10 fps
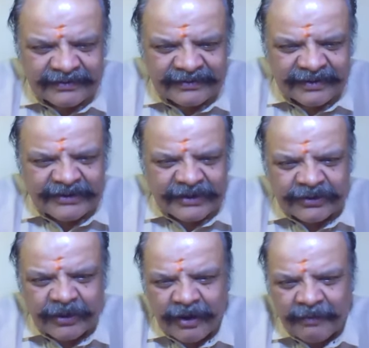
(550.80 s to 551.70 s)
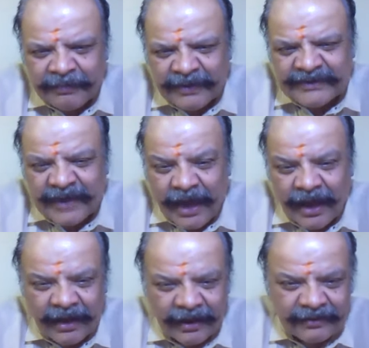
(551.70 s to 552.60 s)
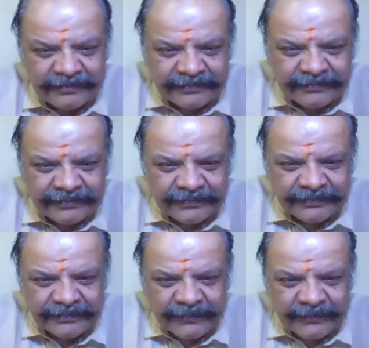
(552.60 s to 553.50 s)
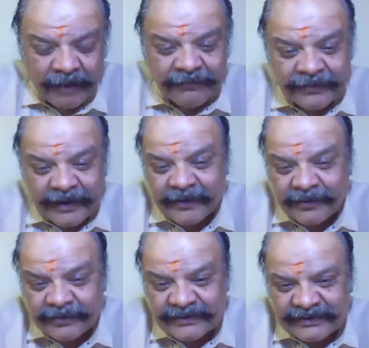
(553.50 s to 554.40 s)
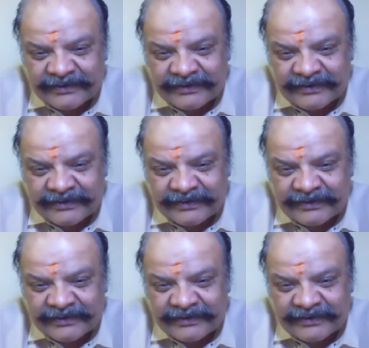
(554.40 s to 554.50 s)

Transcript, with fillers: the jigsaw puzzle of diagnosis.